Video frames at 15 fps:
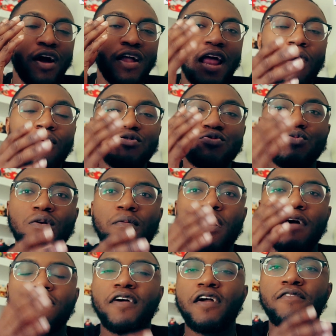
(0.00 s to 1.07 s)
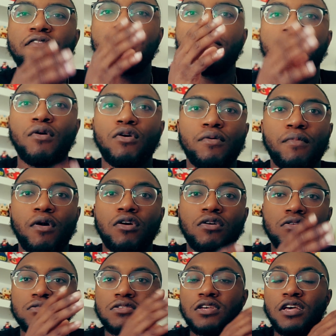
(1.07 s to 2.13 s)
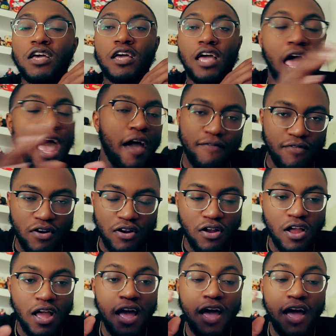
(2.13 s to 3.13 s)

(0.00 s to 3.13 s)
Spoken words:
And that was one of my favorite bowling balls ever.